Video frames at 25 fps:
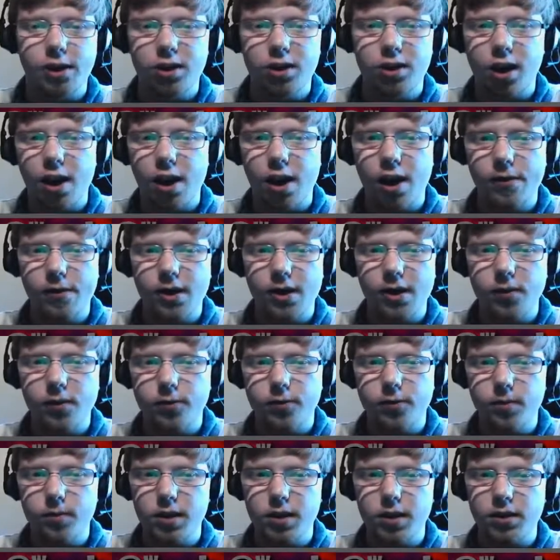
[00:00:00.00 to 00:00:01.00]
I think,
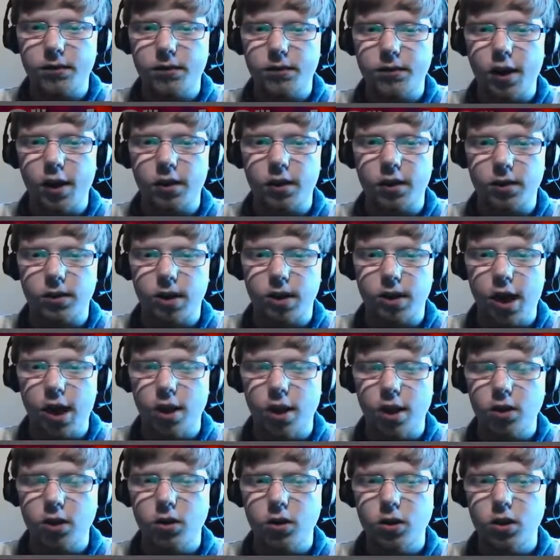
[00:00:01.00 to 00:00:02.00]
from this first
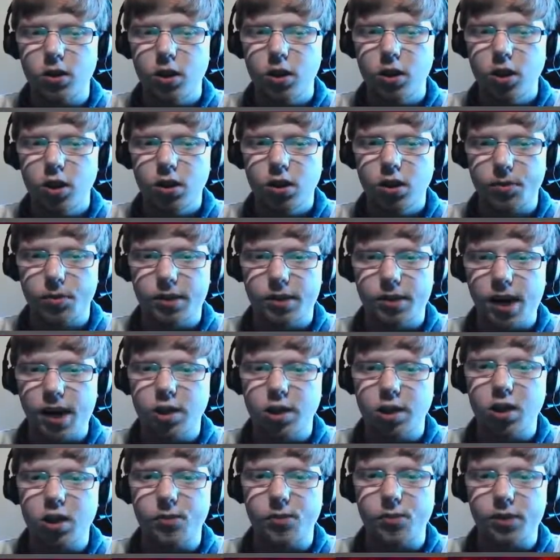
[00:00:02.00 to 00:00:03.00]
turn to
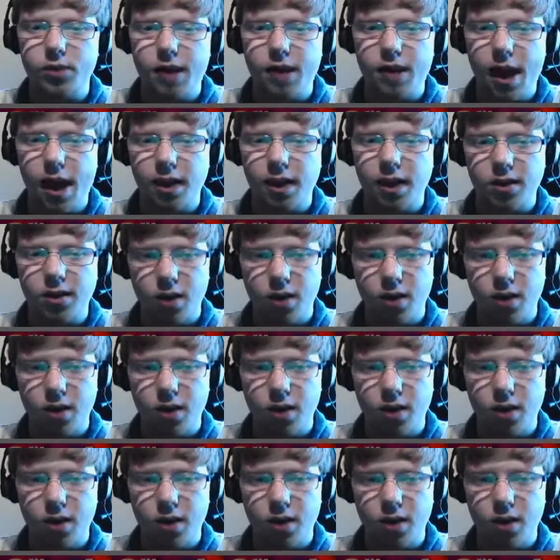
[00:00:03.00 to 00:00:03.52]
potentially protect.